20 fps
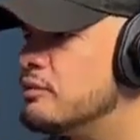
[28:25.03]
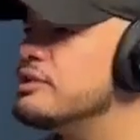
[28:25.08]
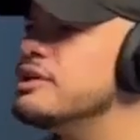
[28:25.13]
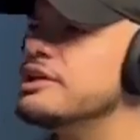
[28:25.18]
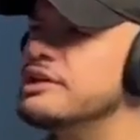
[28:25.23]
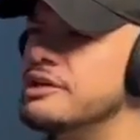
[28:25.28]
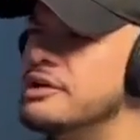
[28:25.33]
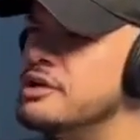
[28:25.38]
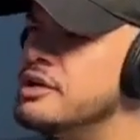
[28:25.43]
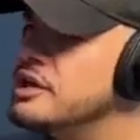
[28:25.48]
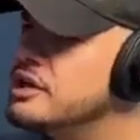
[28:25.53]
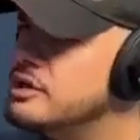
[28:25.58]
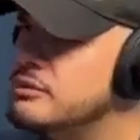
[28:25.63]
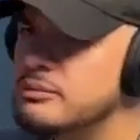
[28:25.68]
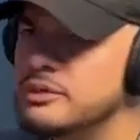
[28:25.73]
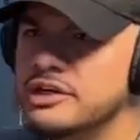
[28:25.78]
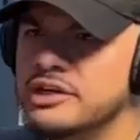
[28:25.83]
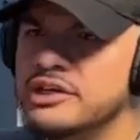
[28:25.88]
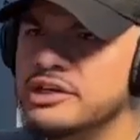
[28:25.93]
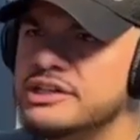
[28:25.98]
really right. low.
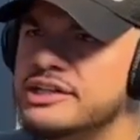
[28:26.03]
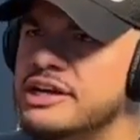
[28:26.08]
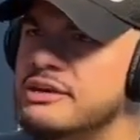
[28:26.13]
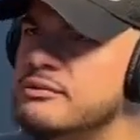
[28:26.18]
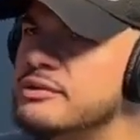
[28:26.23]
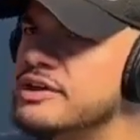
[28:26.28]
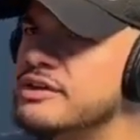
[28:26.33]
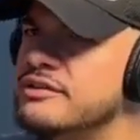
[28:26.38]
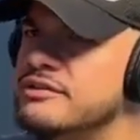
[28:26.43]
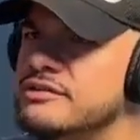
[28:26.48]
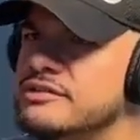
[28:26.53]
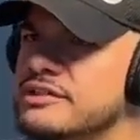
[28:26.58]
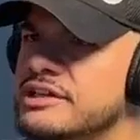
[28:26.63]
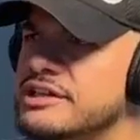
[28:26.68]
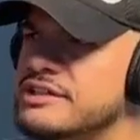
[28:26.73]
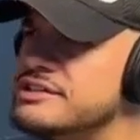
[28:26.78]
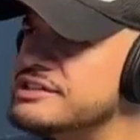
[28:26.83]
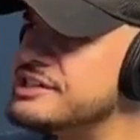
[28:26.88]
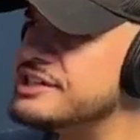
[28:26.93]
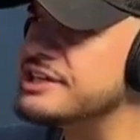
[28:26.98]
But uh, yeah, we have they
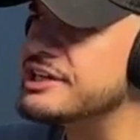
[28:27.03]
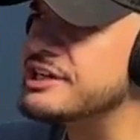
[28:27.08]
have city